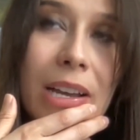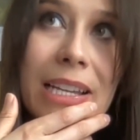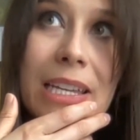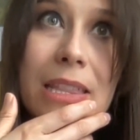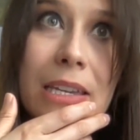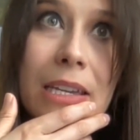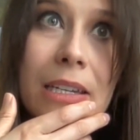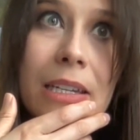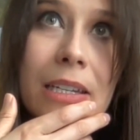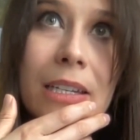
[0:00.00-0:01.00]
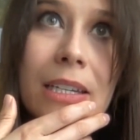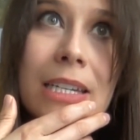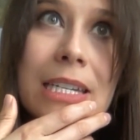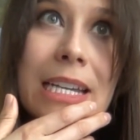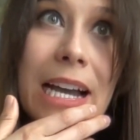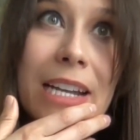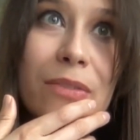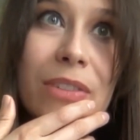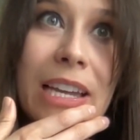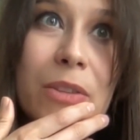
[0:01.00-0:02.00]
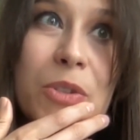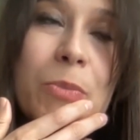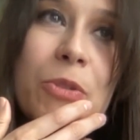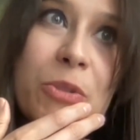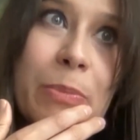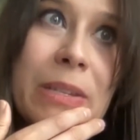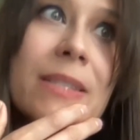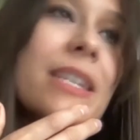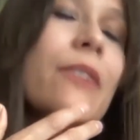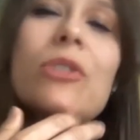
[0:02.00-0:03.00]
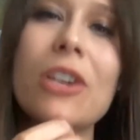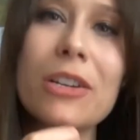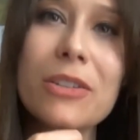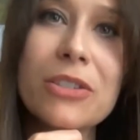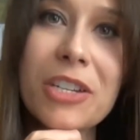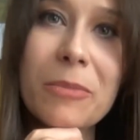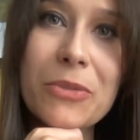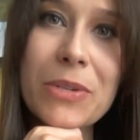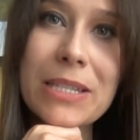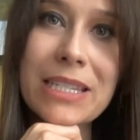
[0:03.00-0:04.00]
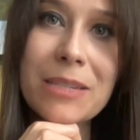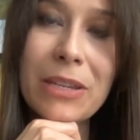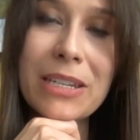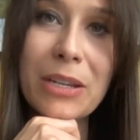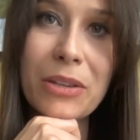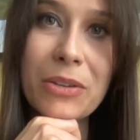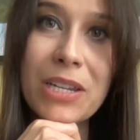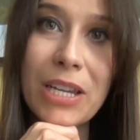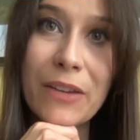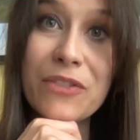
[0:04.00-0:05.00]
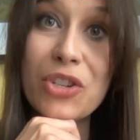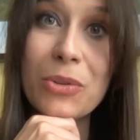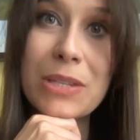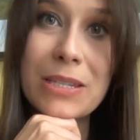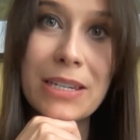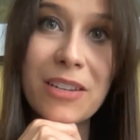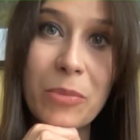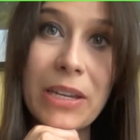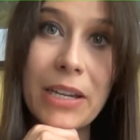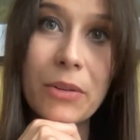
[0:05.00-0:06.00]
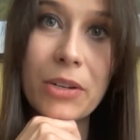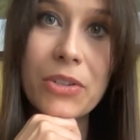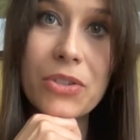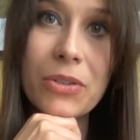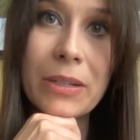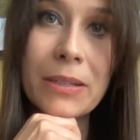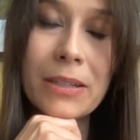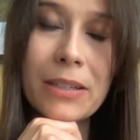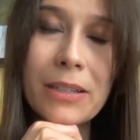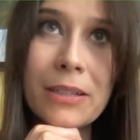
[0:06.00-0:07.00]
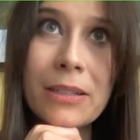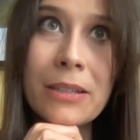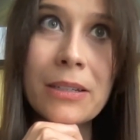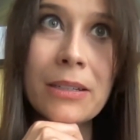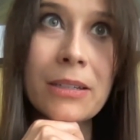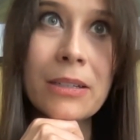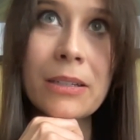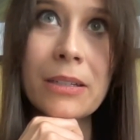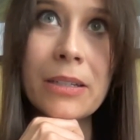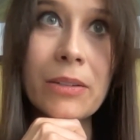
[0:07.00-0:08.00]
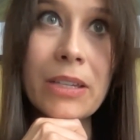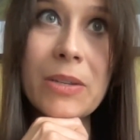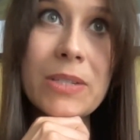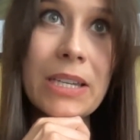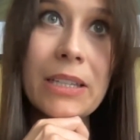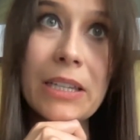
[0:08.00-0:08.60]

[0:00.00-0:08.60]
And I think kind of like there's been several documentaries like Dominion out there that have showed the state of big agriculture, and like you said, like